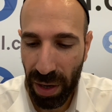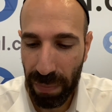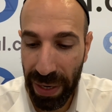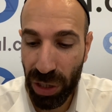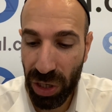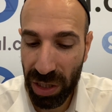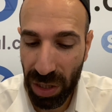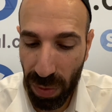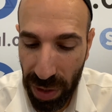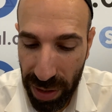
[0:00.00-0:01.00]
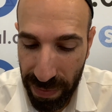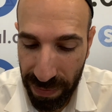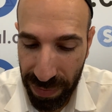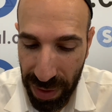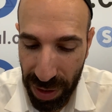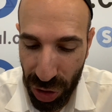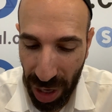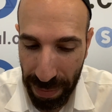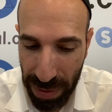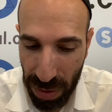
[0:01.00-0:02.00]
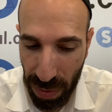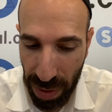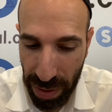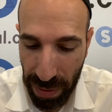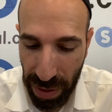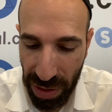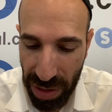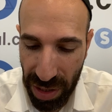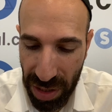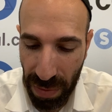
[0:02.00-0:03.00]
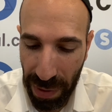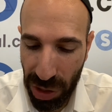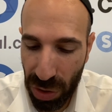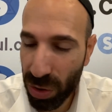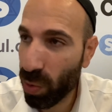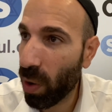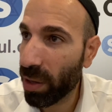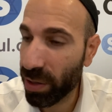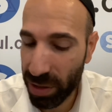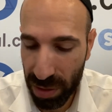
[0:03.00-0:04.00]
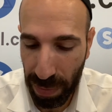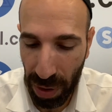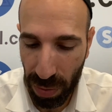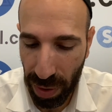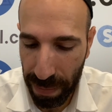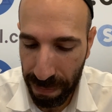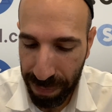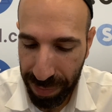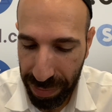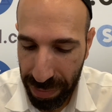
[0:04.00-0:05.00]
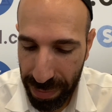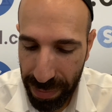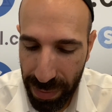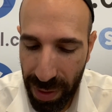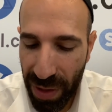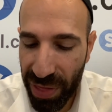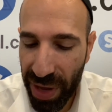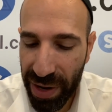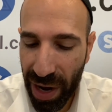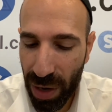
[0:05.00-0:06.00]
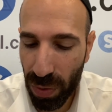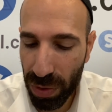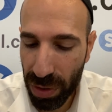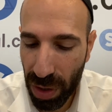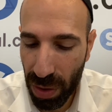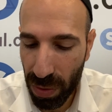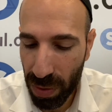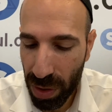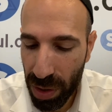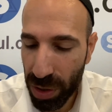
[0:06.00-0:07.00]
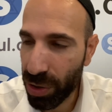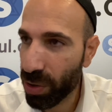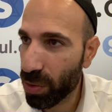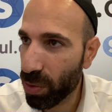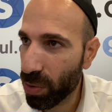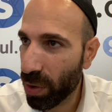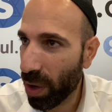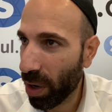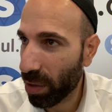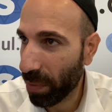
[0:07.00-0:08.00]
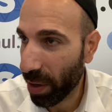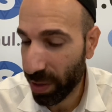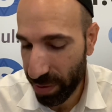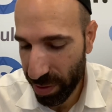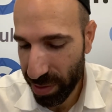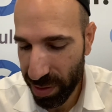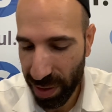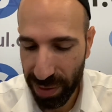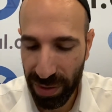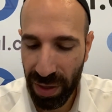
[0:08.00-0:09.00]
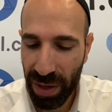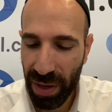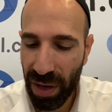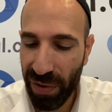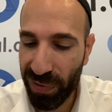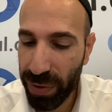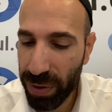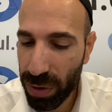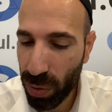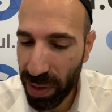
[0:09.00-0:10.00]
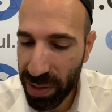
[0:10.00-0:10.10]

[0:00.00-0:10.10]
page 61, chapter 1, the special qualities, part 1. Then I will know you are mine. That's the title. A frequent